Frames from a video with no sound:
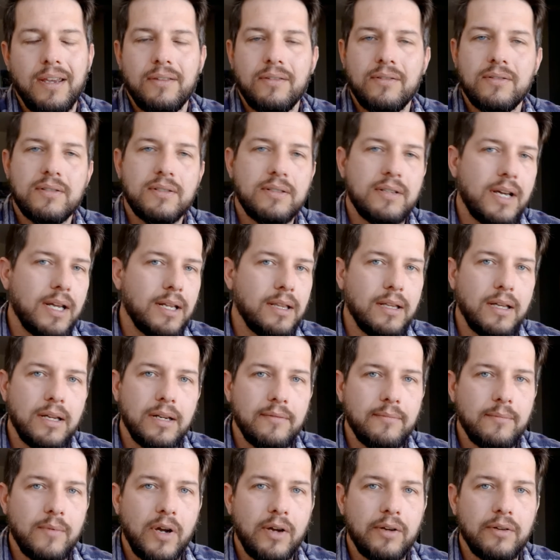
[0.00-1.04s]
There's not a lot
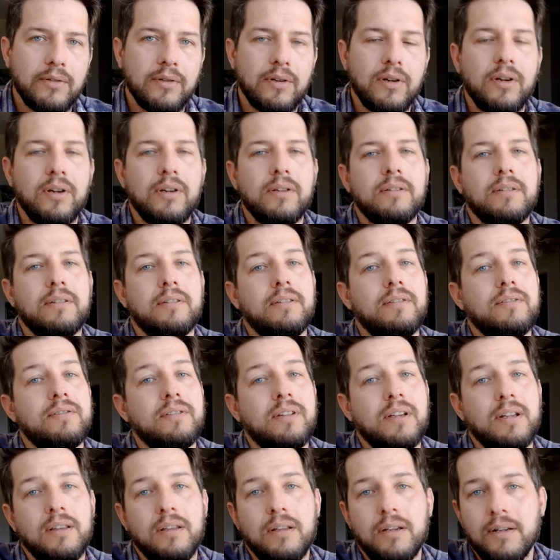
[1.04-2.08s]
of modern art. There's
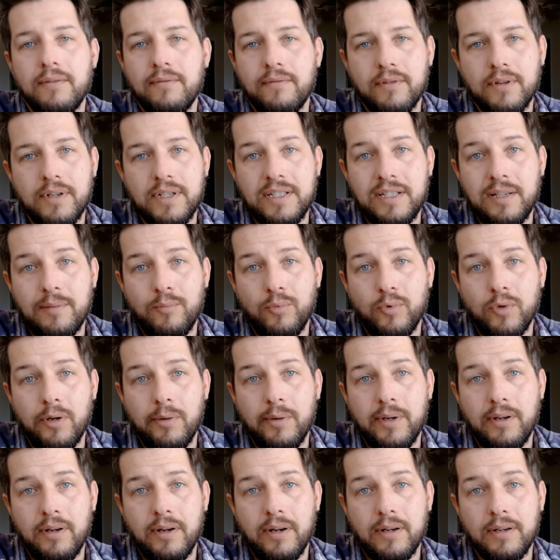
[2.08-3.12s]
not a lot of
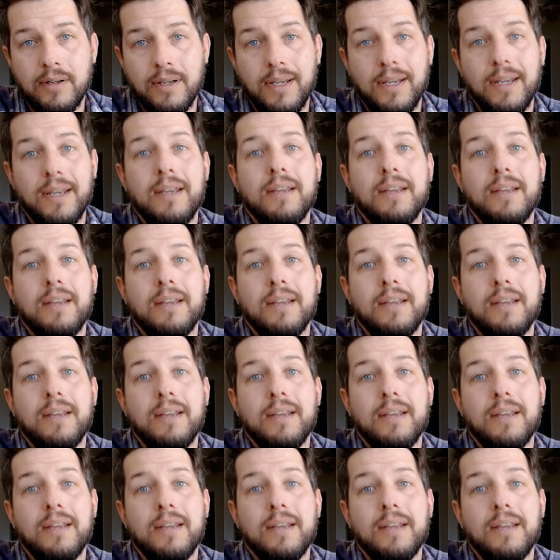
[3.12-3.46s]
contemporary art.